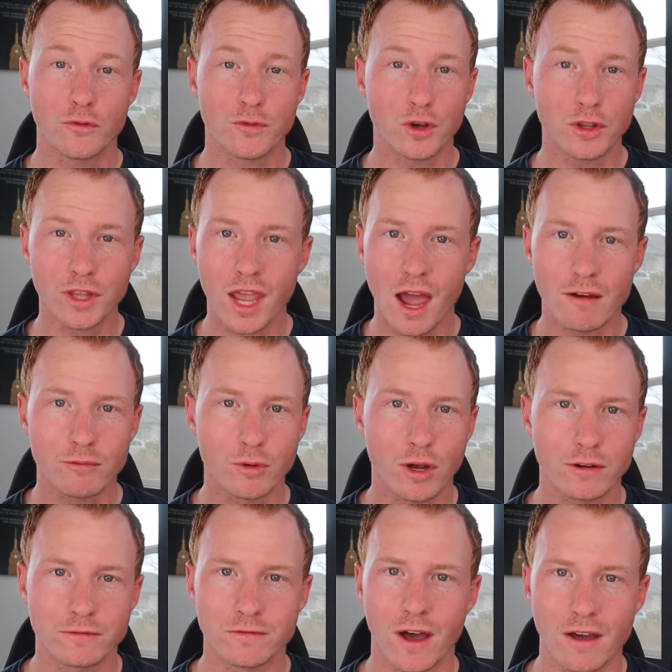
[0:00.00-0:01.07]
if you only have
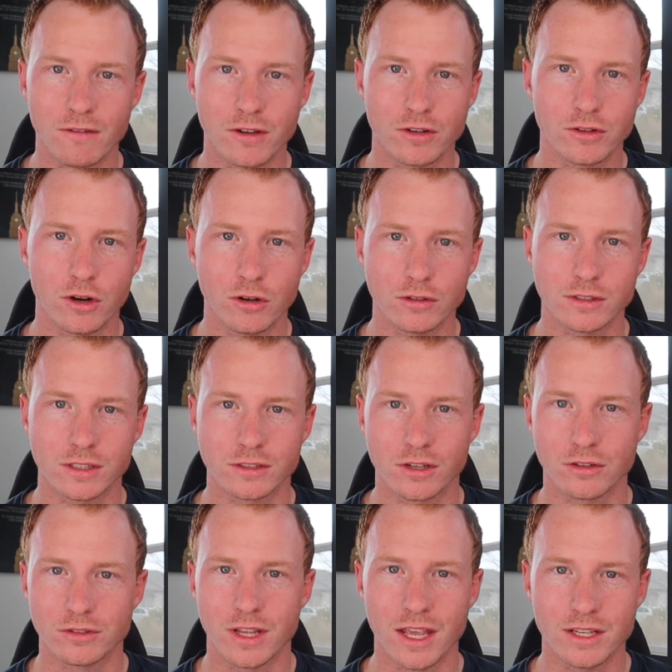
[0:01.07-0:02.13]
around $500 to
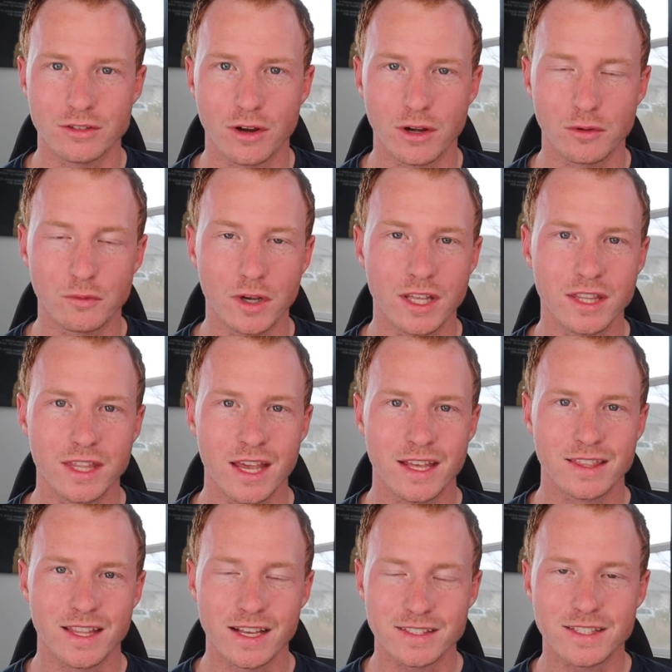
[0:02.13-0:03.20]
start day trading with,
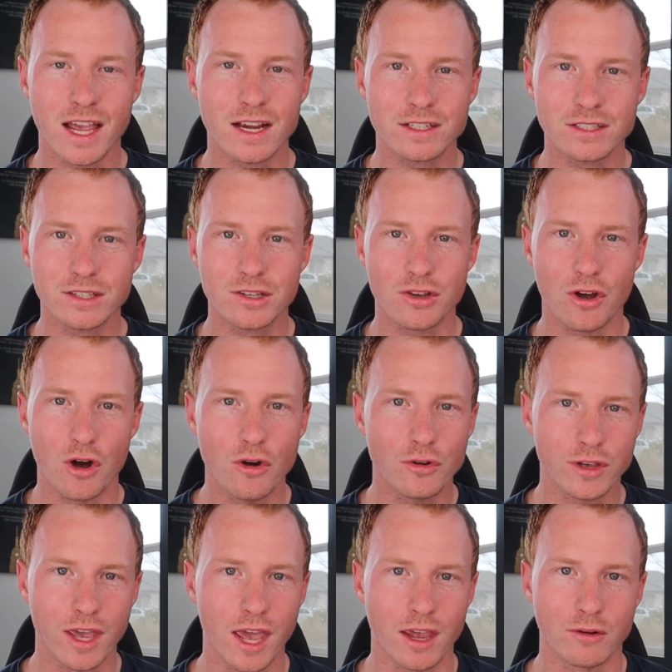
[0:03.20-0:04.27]
that's actually
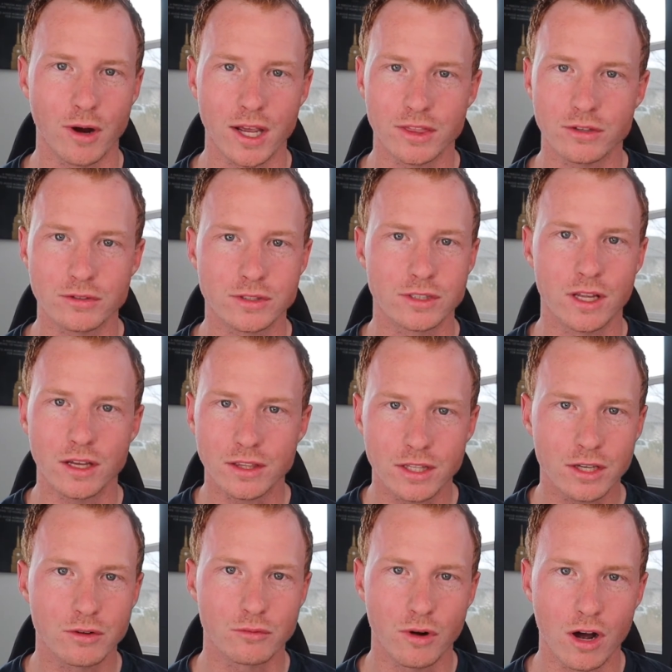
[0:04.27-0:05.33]
okay, right? There's
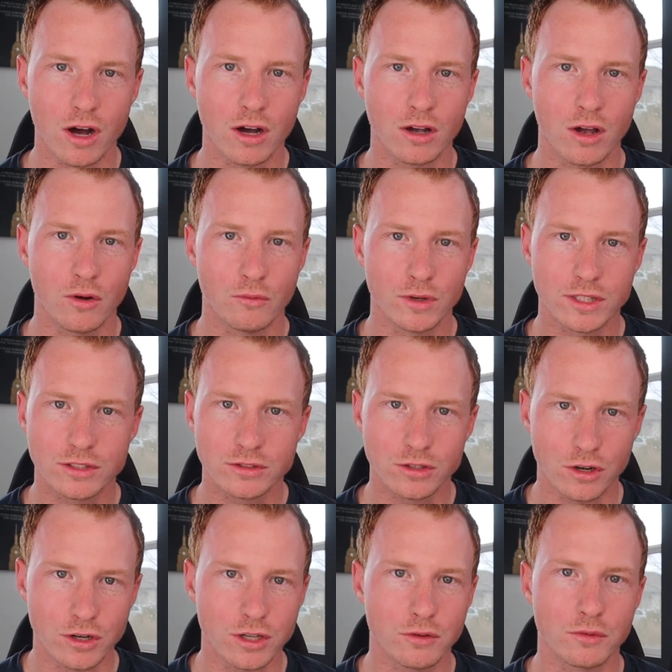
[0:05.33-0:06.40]
nothing wrong with
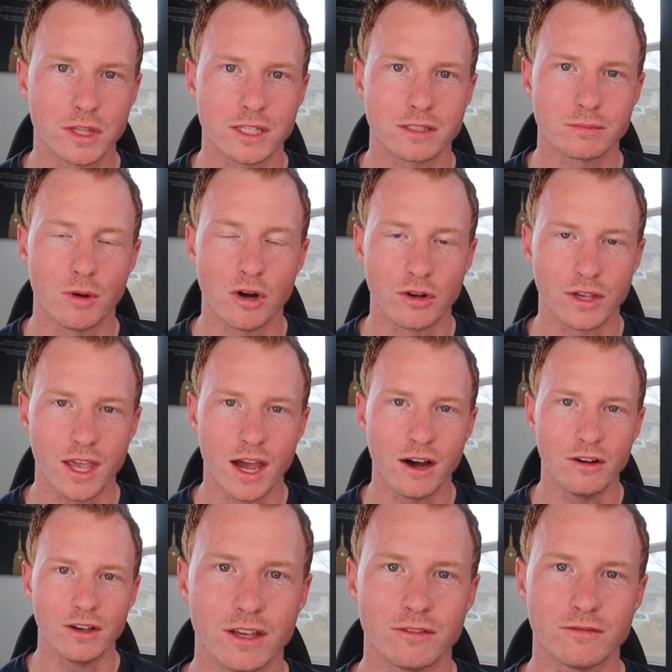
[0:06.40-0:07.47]
starting with a small
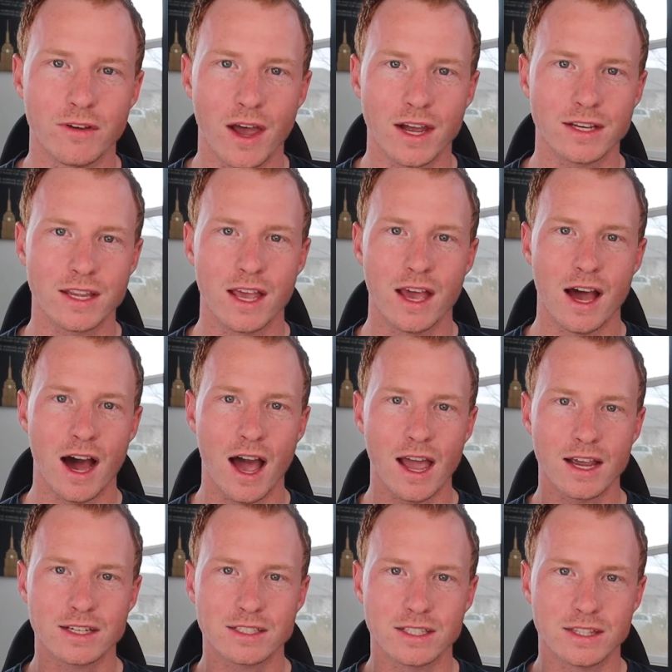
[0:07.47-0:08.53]
account. In fact,
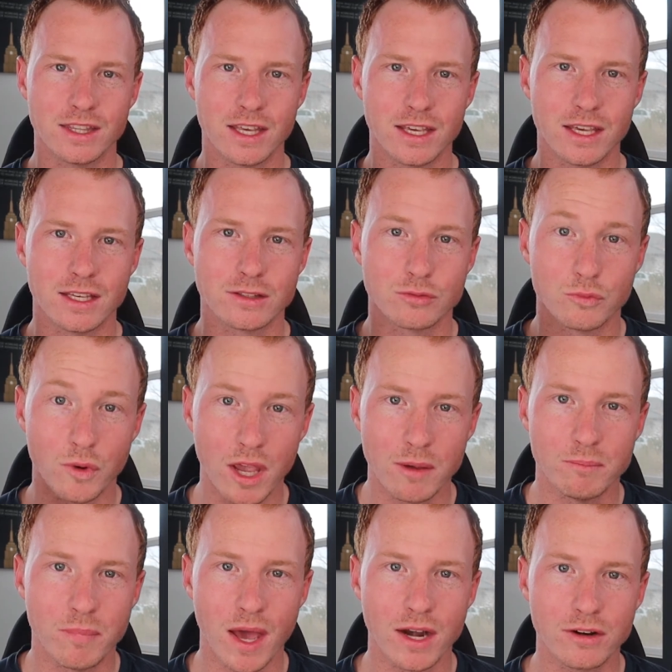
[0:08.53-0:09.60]
I actually think it's
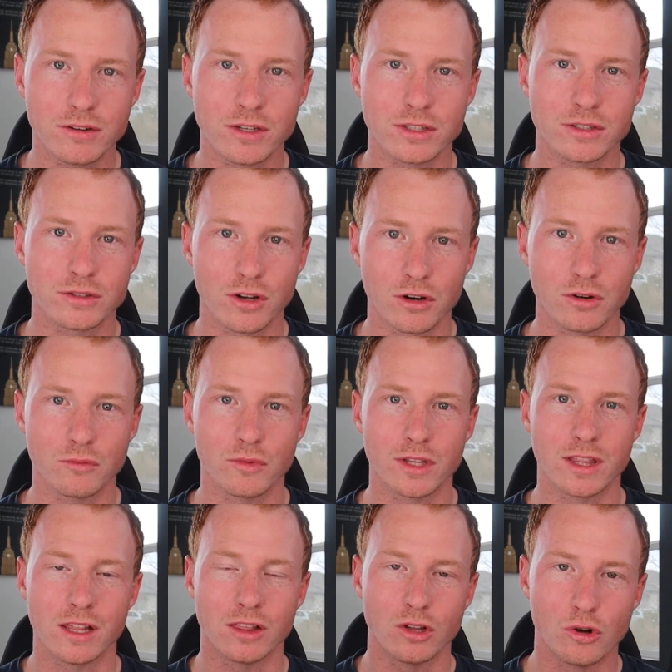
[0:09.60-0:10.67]
way better to start
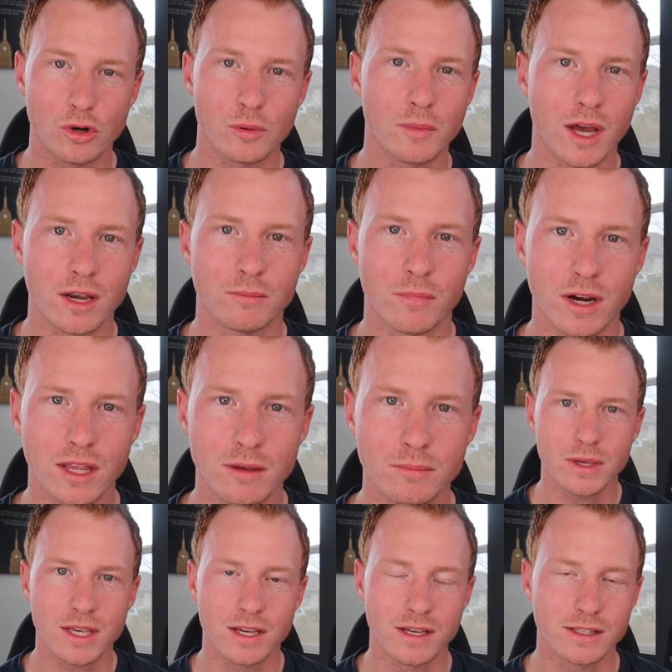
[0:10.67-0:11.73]
with a lower amount of money
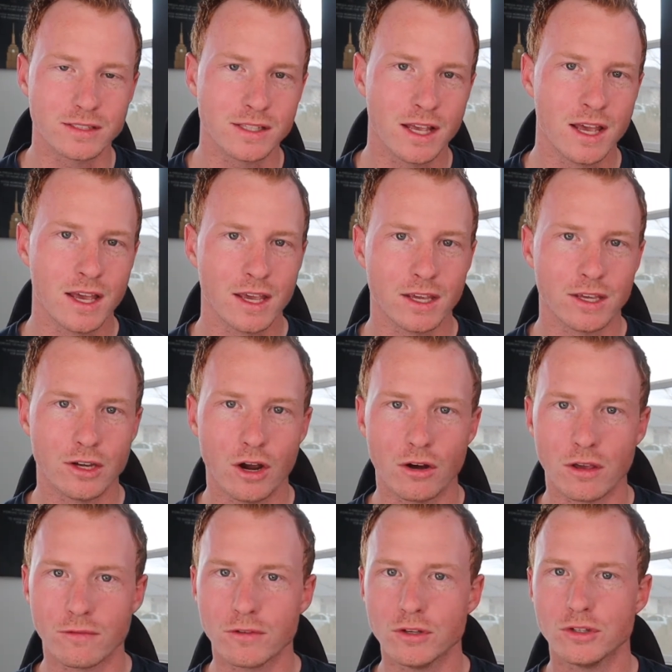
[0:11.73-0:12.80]
because, you know, if you